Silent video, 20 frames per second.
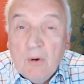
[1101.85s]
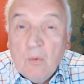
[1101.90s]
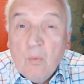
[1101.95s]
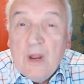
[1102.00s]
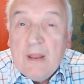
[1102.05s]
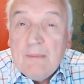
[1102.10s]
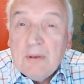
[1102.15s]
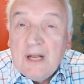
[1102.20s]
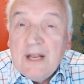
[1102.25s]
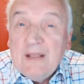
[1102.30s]

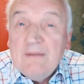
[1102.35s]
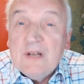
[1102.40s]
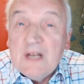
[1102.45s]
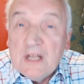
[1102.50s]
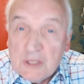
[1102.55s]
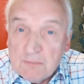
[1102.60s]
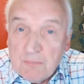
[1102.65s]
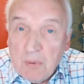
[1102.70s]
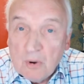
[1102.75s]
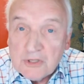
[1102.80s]
But we
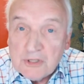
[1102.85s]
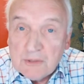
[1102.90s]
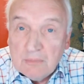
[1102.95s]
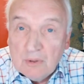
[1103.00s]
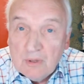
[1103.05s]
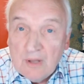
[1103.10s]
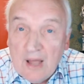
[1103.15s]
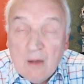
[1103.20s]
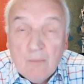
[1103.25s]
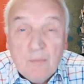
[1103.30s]
believe it is
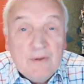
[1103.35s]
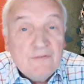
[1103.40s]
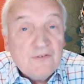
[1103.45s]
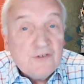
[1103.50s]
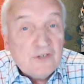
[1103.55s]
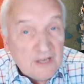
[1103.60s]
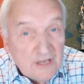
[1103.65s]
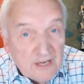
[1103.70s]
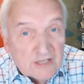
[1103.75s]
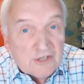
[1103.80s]
possible, and
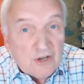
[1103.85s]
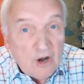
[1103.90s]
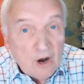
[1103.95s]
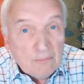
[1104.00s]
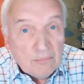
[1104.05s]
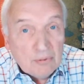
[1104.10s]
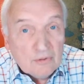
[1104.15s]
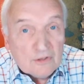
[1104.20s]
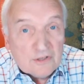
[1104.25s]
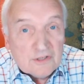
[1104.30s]
we've seen
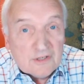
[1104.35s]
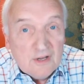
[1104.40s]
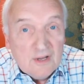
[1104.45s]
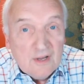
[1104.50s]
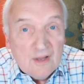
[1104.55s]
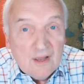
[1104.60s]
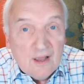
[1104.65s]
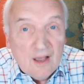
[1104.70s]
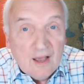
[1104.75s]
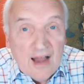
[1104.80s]

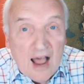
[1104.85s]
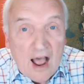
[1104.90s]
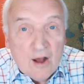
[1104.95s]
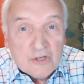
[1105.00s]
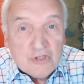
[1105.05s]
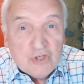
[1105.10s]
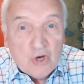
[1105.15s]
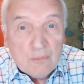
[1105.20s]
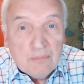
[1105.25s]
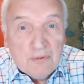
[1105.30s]
examples, and
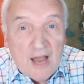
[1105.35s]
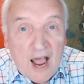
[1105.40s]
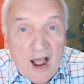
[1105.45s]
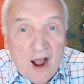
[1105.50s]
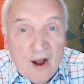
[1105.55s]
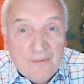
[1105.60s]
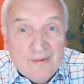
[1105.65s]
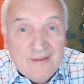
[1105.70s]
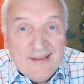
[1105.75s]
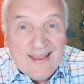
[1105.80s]
our job
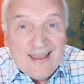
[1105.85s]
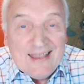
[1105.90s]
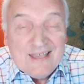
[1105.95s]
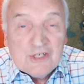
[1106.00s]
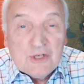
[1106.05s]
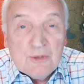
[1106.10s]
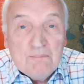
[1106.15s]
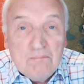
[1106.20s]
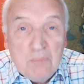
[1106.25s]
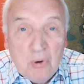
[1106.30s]
now
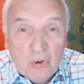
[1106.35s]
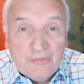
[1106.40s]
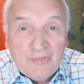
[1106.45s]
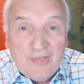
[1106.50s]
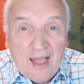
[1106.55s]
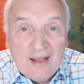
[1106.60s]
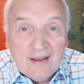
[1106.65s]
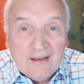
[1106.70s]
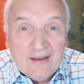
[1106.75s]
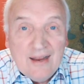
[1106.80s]
is to
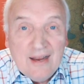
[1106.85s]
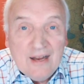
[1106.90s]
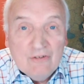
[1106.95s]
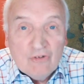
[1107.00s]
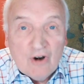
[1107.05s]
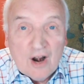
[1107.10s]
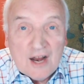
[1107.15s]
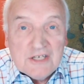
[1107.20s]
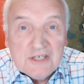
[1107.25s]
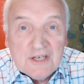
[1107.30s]
put that
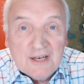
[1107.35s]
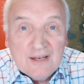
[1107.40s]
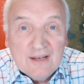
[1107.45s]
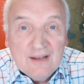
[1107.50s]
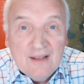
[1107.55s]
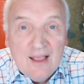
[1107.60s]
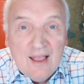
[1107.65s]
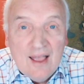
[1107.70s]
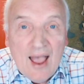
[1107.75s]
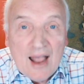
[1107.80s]
in
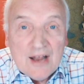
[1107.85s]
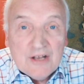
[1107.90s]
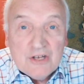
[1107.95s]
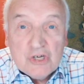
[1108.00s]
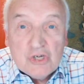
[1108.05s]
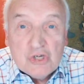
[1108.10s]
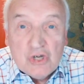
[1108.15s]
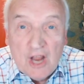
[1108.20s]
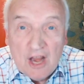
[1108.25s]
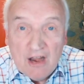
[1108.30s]
writing
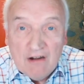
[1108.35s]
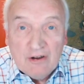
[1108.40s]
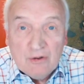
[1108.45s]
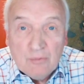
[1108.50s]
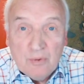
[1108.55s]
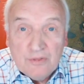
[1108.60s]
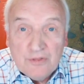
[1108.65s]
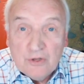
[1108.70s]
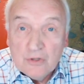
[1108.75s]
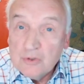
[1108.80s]
and to
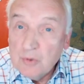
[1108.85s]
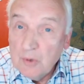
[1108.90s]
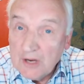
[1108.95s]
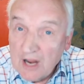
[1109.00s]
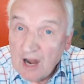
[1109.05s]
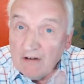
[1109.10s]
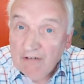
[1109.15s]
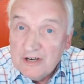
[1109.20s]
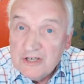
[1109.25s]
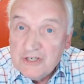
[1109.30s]
share it with you,
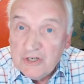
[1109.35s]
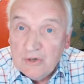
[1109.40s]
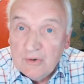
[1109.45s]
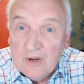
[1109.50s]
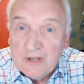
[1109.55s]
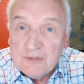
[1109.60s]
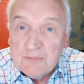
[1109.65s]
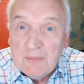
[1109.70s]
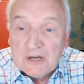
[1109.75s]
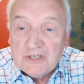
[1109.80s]
to encourage
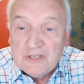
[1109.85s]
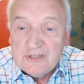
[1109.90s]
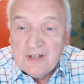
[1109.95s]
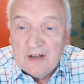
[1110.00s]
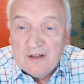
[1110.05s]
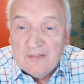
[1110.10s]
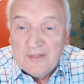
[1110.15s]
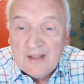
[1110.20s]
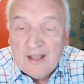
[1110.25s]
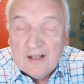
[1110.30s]
you as much
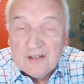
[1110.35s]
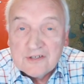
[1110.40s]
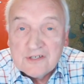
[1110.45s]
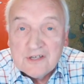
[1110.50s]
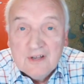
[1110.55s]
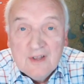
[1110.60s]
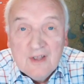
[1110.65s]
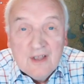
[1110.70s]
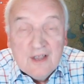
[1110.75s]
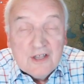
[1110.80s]
as anything
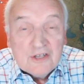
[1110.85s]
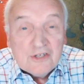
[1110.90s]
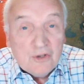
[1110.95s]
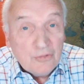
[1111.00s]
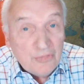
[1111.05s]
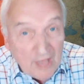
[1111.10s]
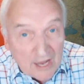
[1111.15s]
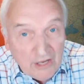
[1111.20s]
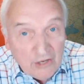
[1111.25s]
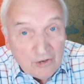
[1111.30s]
else.
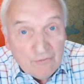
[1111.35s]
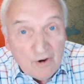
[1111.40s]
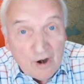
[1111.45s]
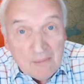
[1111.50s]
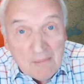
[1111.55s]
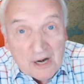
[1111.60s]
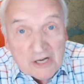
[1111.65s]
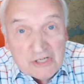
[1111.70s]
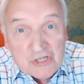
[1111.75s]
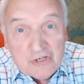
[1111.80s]
So thank you
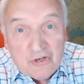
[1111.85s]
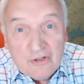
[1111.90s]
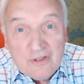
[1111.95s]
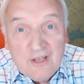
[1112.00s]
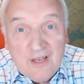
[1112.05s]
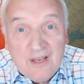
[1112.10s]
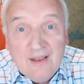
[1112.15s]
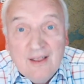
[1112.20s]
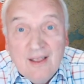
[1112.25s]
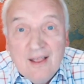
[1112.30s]
very much
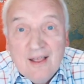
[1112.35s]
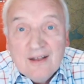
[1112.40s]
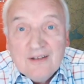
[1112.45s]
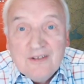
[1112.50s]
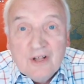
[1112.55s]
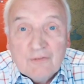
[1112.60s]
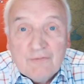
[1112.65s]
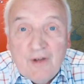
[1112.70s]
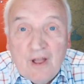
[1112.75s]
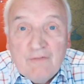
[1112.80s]
to the
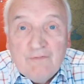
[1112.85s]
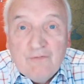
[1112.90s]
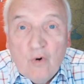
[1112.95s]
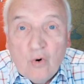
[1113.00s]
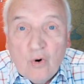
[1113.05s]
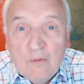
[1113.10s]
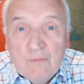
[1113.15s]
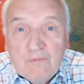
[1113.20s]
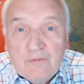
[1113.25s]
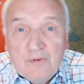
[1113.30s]
Delphi
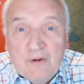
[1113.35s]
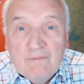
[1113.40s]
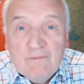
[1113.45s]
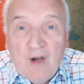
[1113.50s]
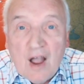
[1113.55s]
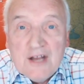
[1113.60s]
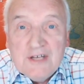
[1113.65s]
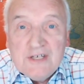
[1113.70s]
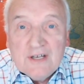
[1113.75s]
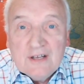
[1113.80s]
Forum for
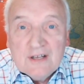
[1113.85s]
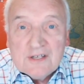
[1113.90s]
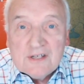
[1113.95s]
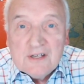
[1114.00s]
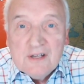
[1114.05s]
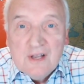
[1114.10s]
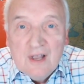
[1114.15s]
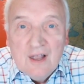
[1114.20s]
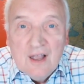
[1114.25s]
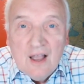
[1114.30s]
inviting
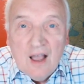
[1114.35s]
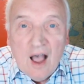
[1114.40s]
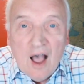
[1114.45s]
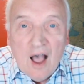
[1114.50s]
us.